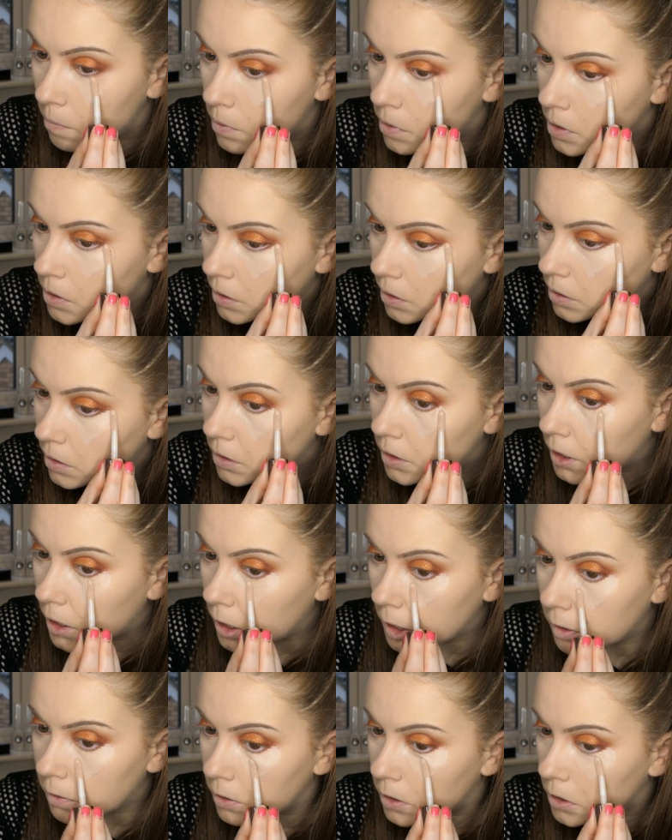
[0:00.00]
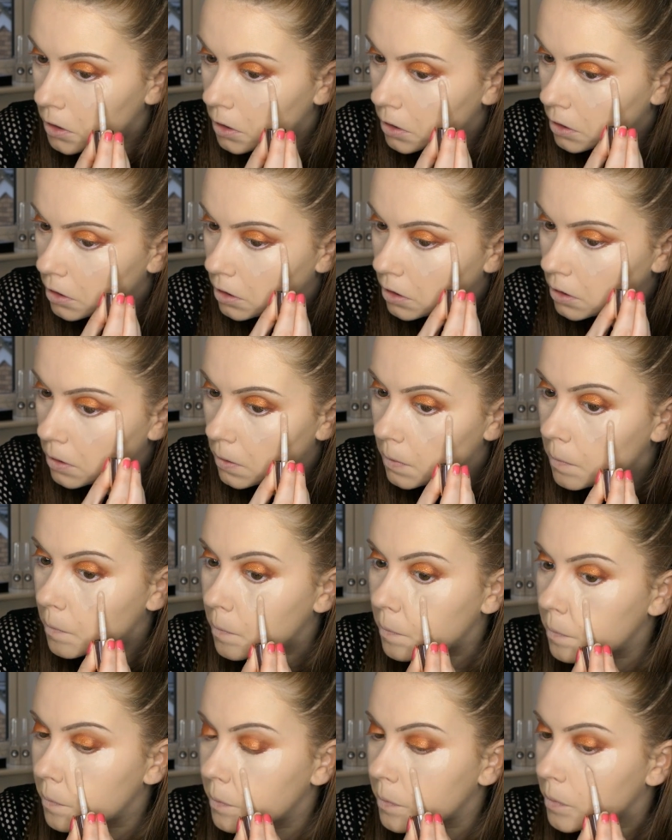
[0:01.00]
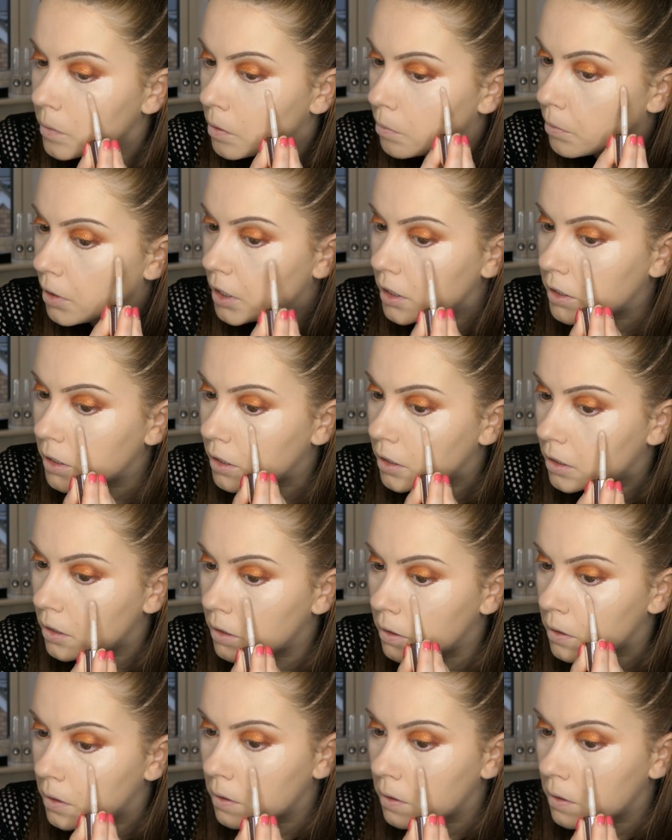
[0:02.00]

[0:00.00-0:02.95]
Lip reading: But this concealer is just amazing.